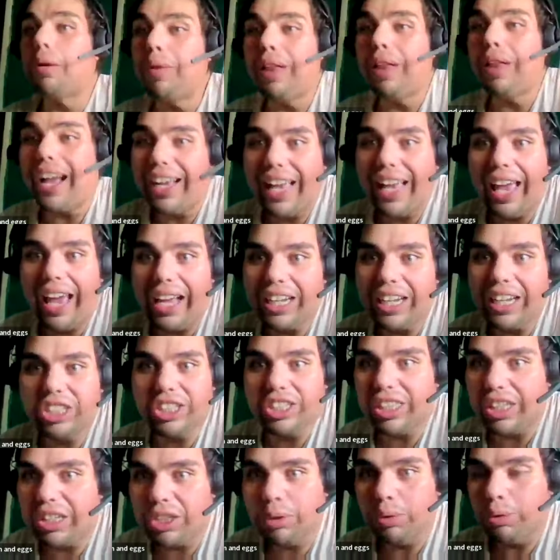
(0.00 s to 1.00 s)
like, Well, I can't
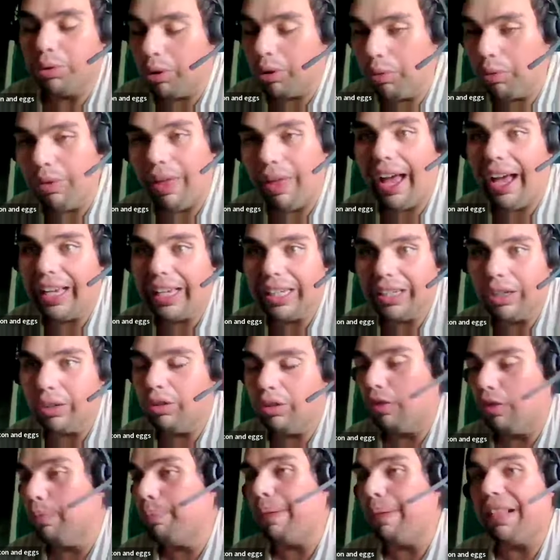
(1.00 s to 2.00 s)
just let you do that. You know,
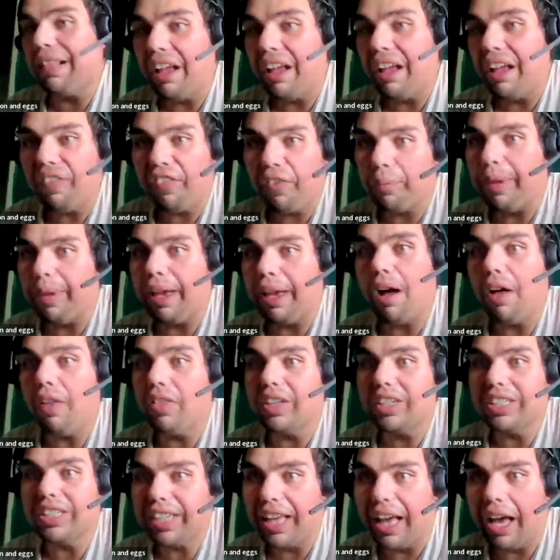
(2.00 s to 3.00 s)
you've been there for me all
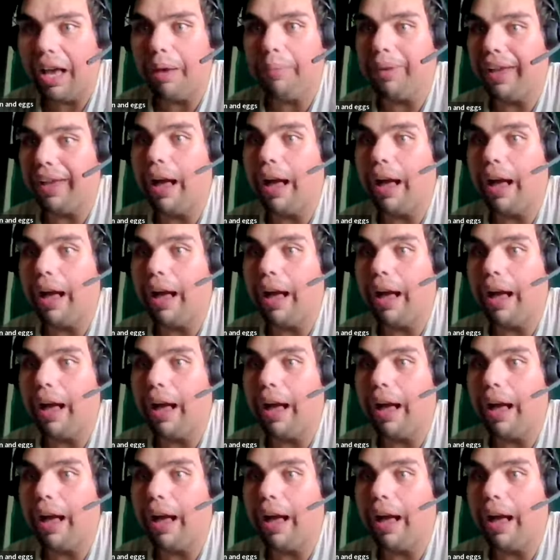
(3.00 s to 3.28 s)
this time,